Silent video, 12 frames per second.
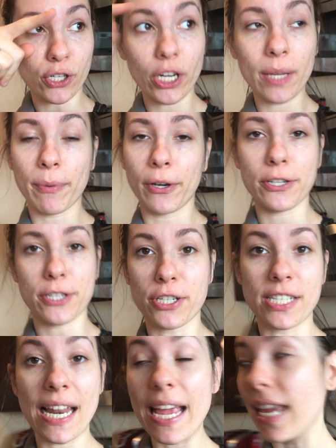turkey burgers are
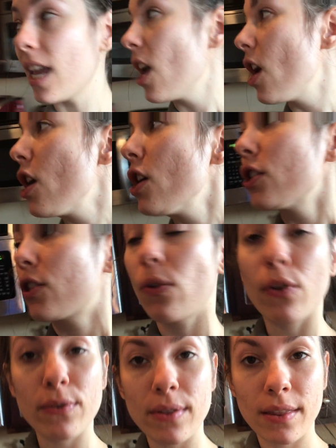tonight. So
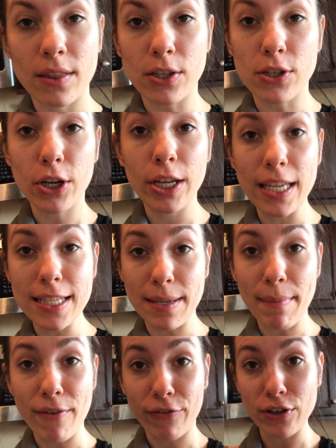the turkey is
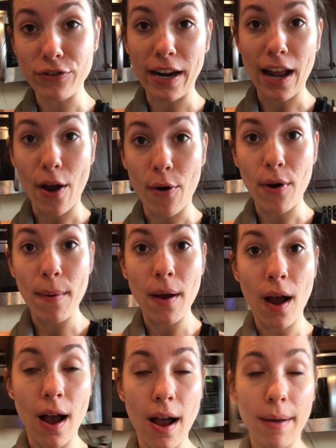in my fridge right now,
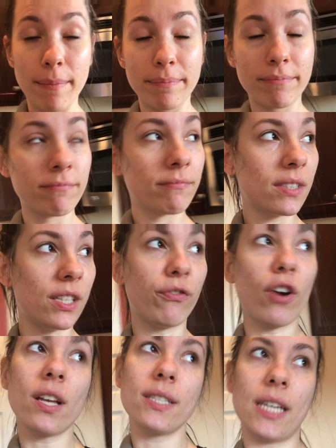
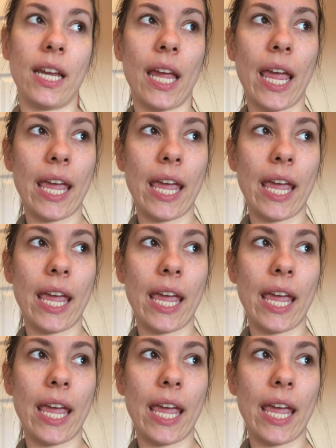defrosting,